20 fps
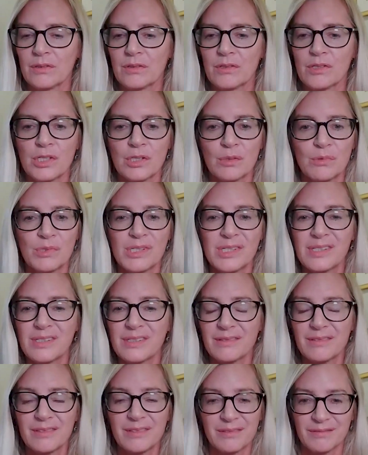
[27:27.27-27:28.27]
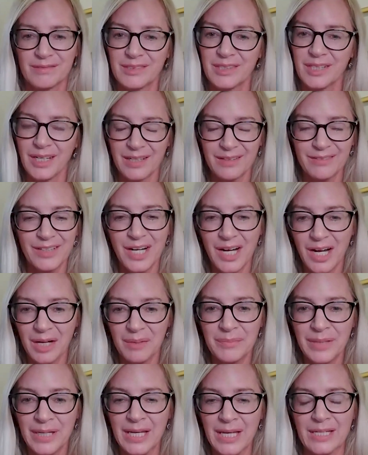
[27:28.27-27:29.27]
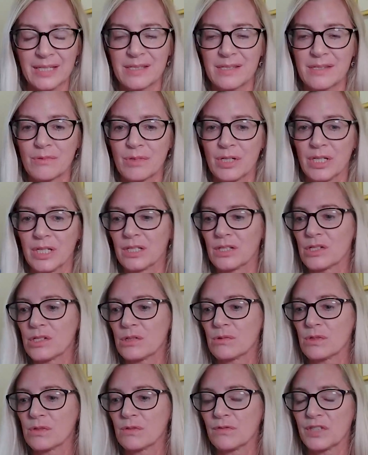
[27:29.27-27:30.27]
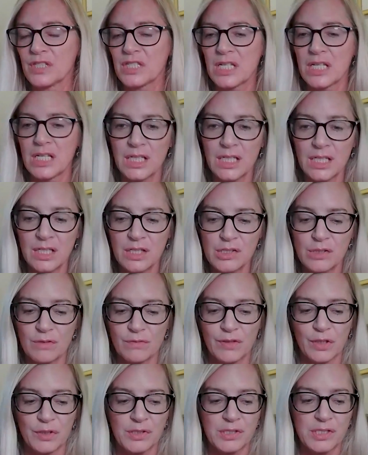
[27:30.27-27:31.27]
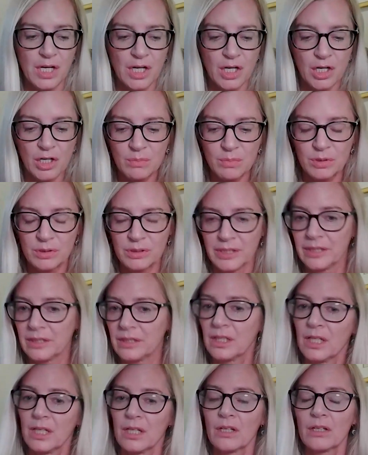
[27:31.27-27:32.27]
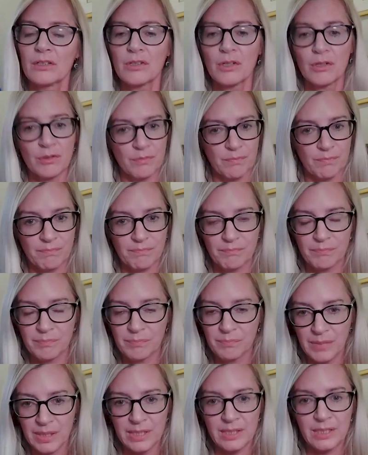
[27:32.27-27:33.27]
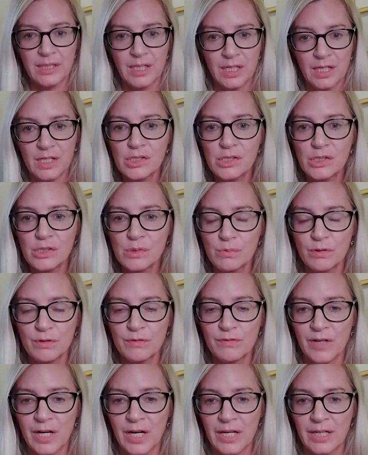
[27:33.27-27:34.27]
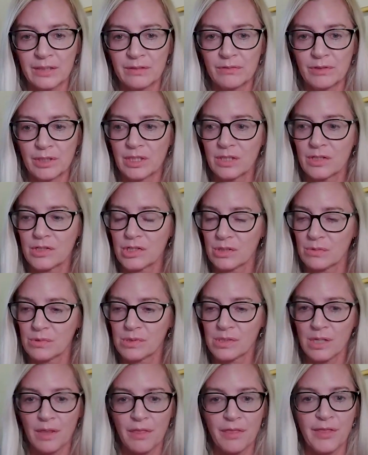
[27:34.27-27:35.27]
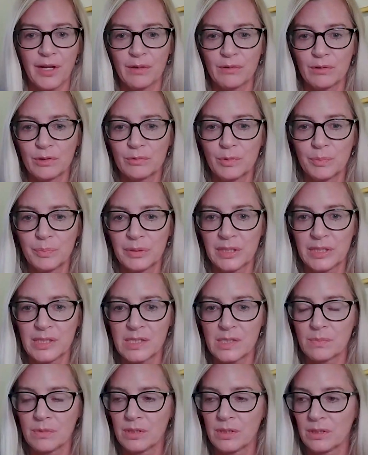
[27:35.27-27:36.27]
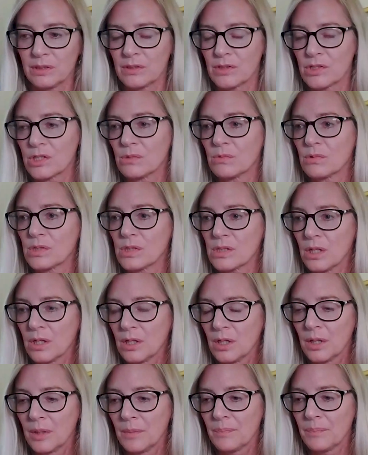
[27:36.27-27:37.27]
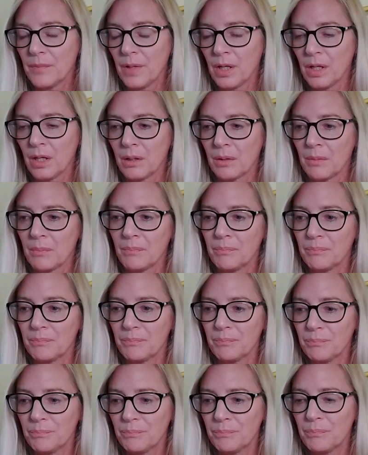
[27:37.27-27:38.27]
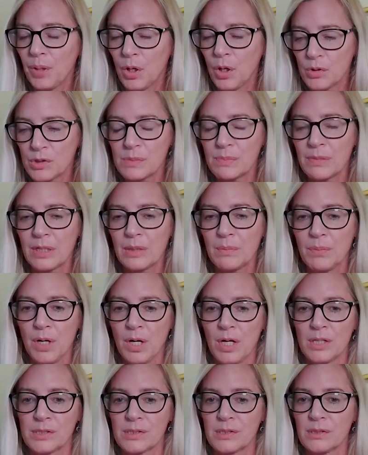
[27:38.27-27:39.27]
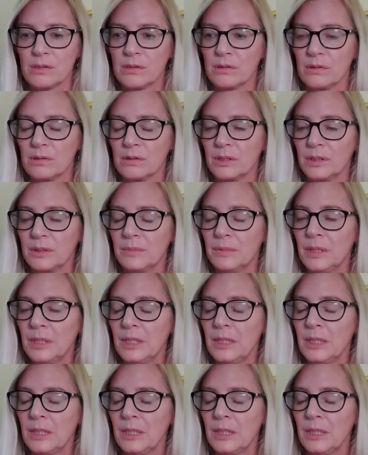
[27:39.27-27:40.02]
she was kind of a hot mess, right? She was fatigued. She felt terrible. Like her medications were fine, right? She was on thyroid replacement and she was postmenopausal and,